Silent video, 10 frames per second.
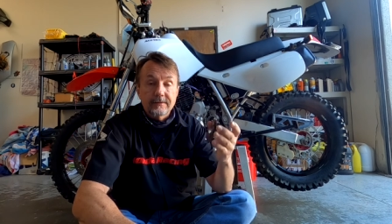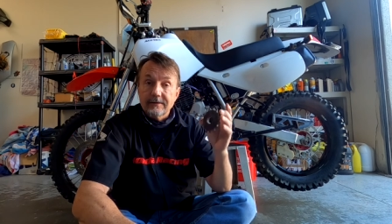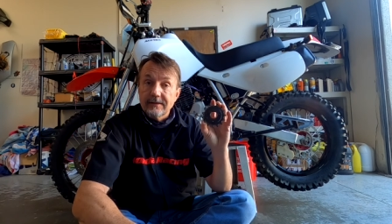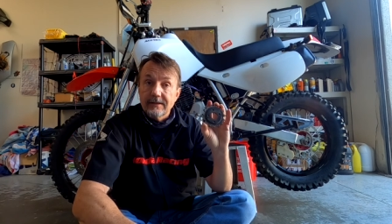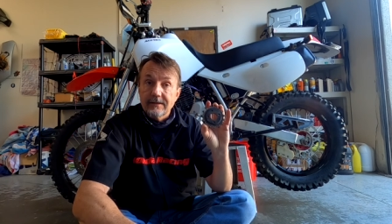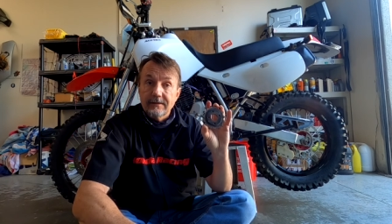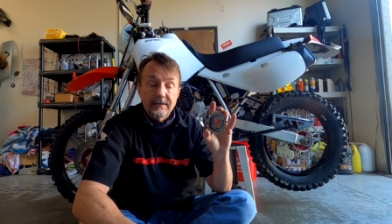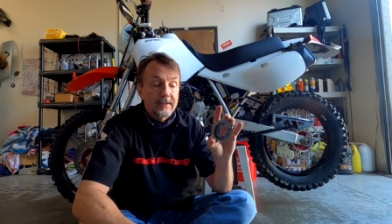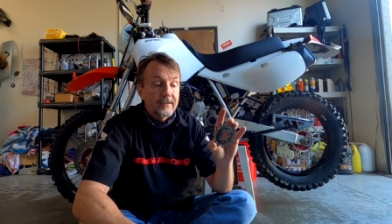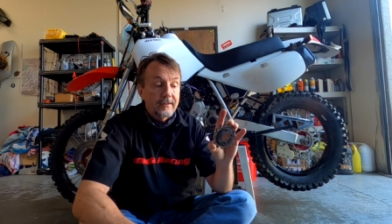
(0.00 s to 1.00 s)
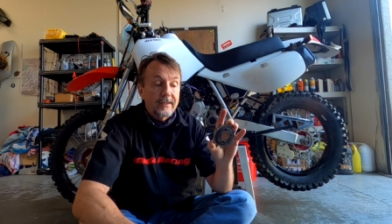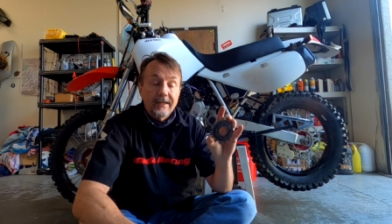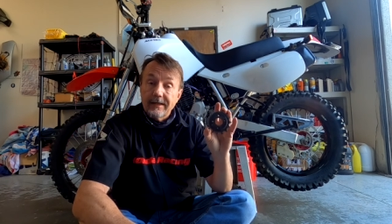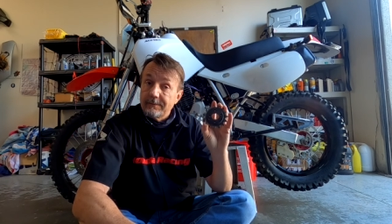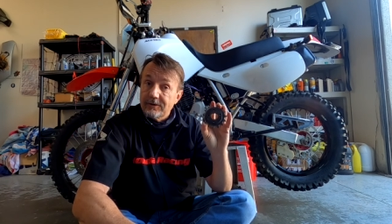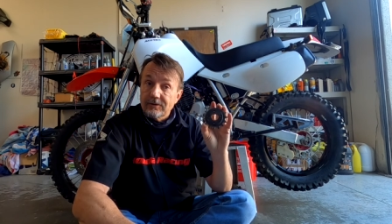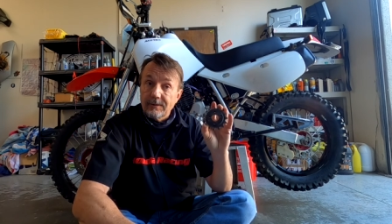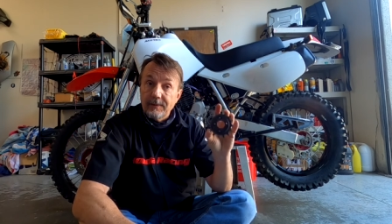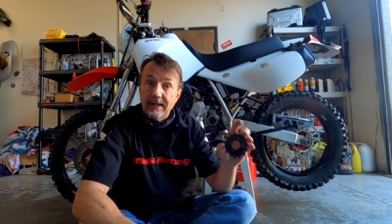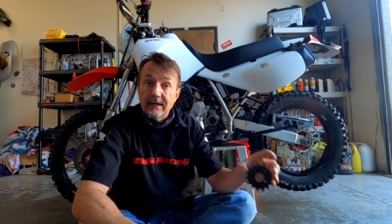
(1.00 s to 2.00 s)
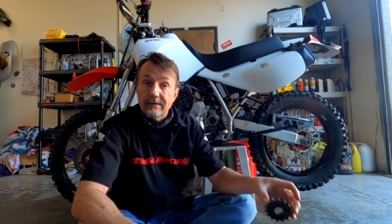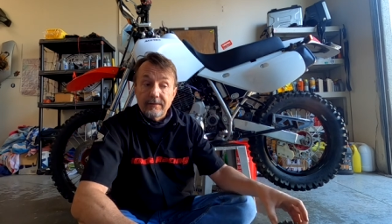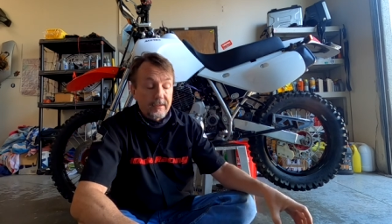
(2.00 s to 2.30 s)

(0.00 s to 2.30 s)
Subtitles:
it's going to end up stripping out.